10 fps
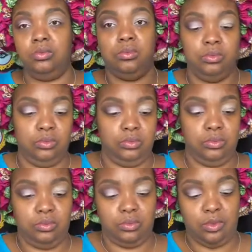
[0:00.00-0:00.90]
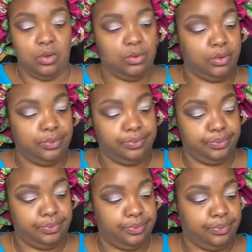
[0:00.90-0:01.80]
now I'm going
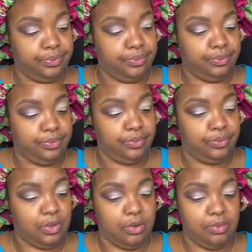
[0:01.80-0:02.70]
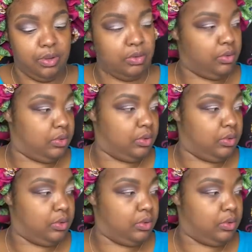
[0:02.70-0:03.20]
to pick up that color